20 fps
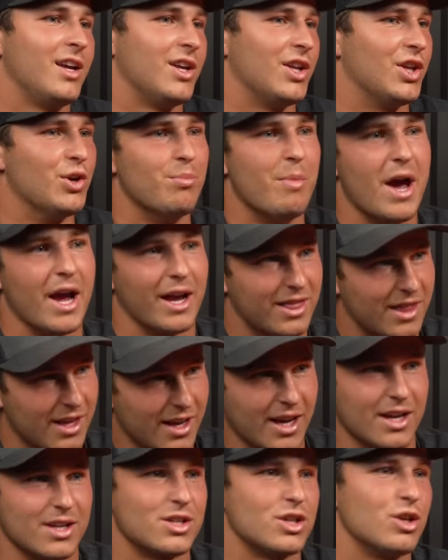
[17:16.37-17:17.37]
you make
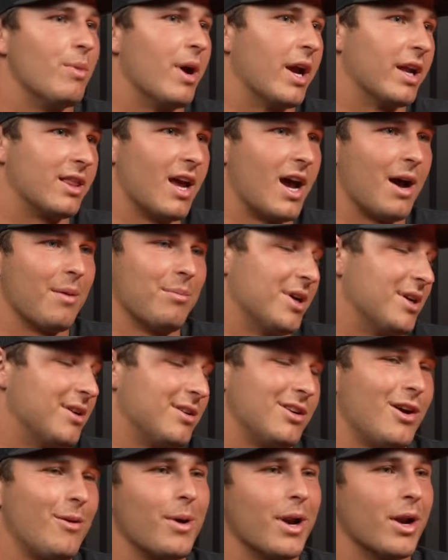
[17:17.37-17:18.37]
this, you make that, but
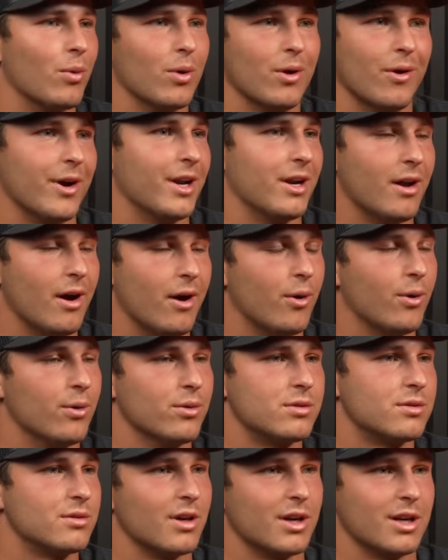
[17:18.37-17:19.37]
nobody really
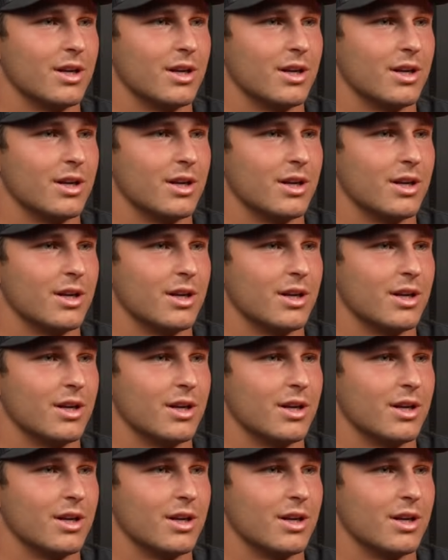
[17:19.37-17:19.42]
knows. Like,